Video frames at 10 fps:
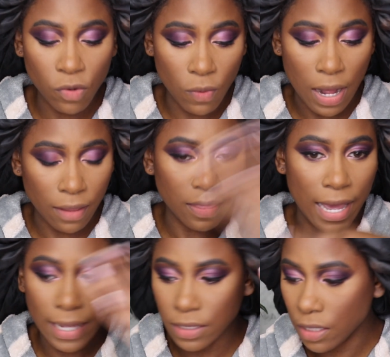While
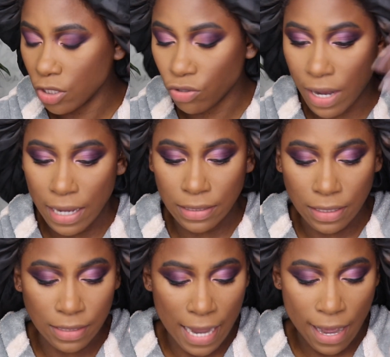that dries
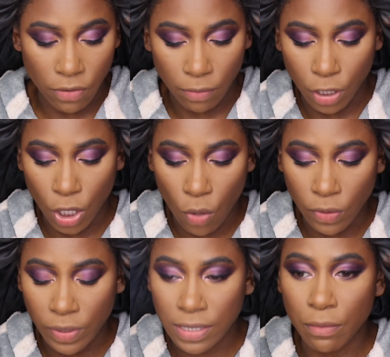down, I'm gonna go
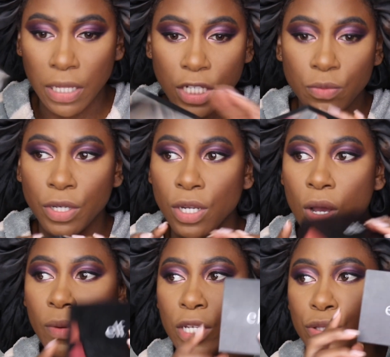in with some blush. We're gonna
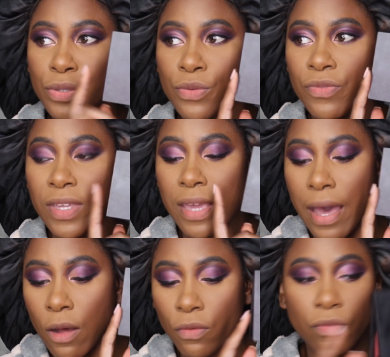go into the
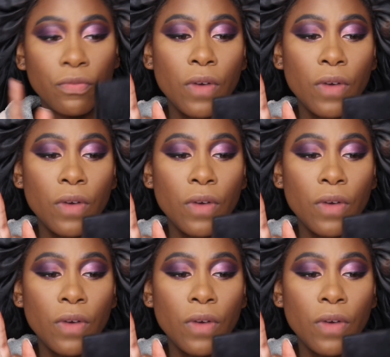e.l.f.